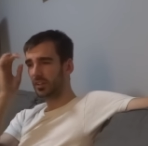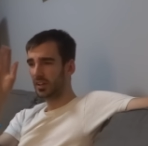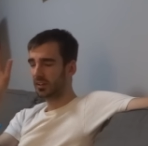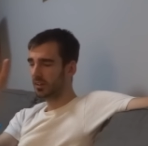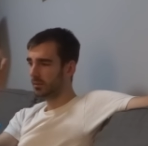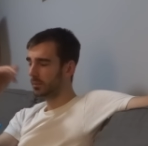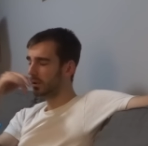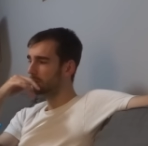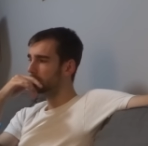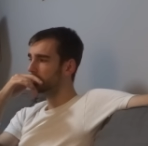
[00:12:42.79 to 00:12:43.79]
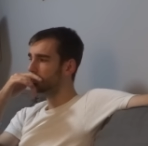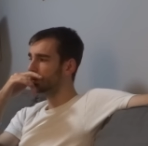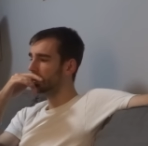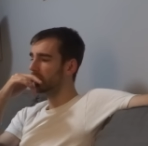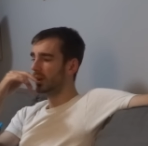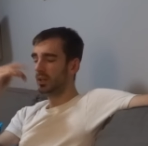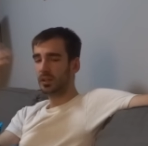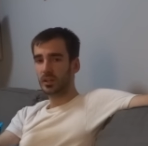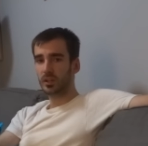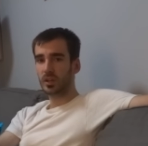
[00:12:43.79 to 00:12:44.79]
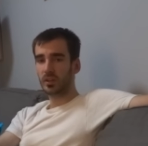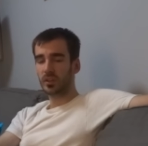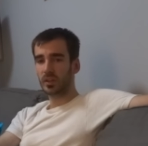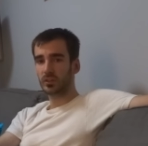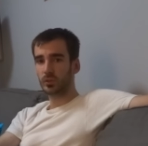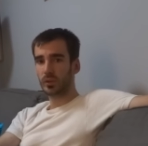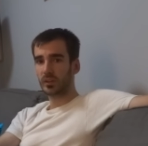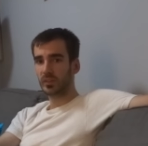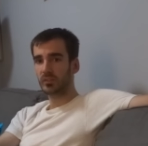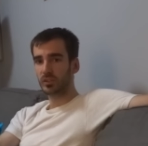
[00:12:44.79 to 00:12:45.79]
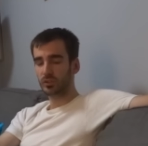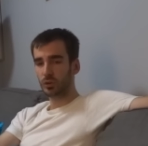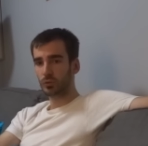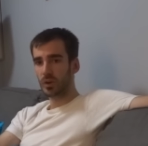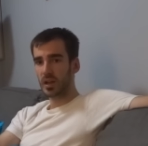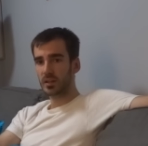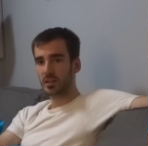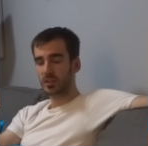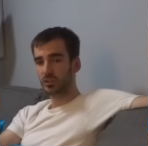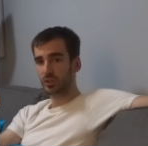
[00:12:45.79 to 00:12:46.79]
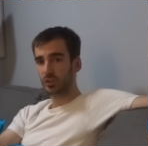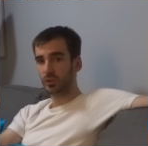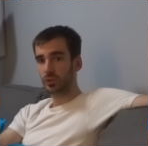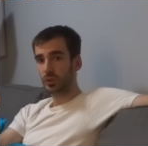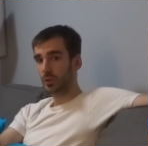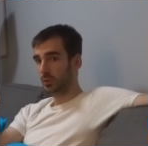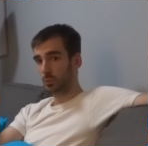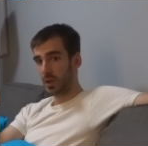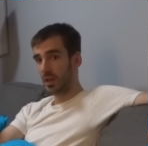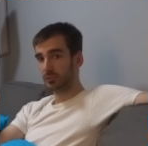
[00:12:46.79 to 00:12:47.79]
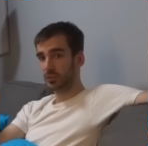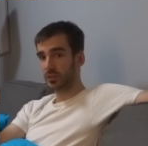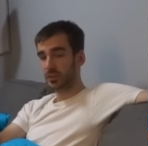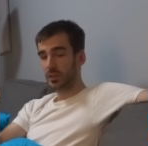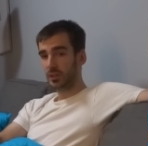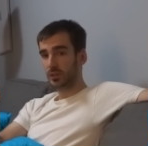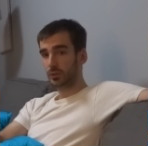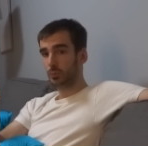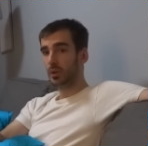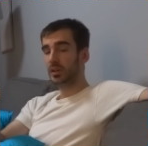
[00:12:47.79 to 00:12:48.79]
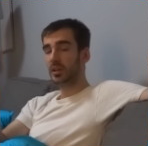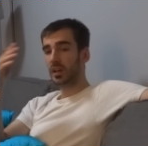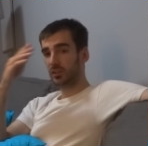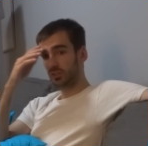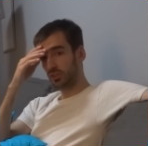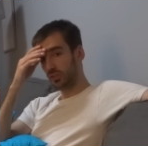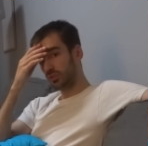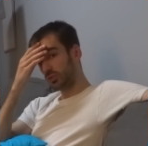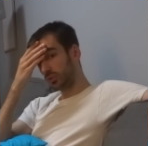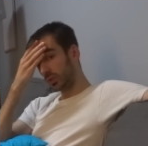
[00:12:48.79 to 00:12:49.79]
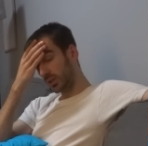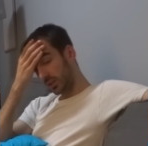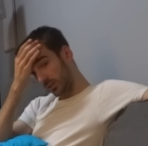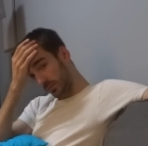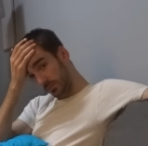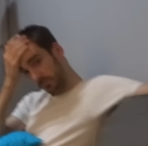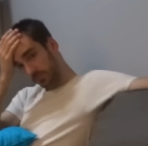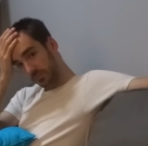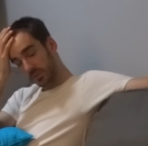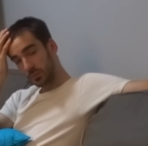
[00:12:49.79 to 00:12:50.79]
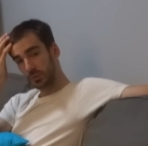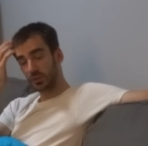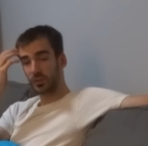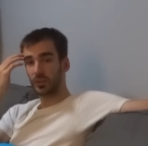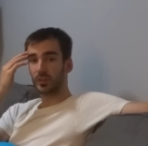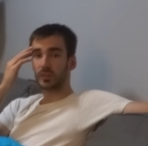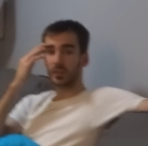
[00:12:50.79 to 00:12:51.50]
Five, eh, it may have been more than that. Like, you guys think, so that 70 show ran until whenever. Mm-hmm. When did Ashton Kutcher join, uh, what's it called?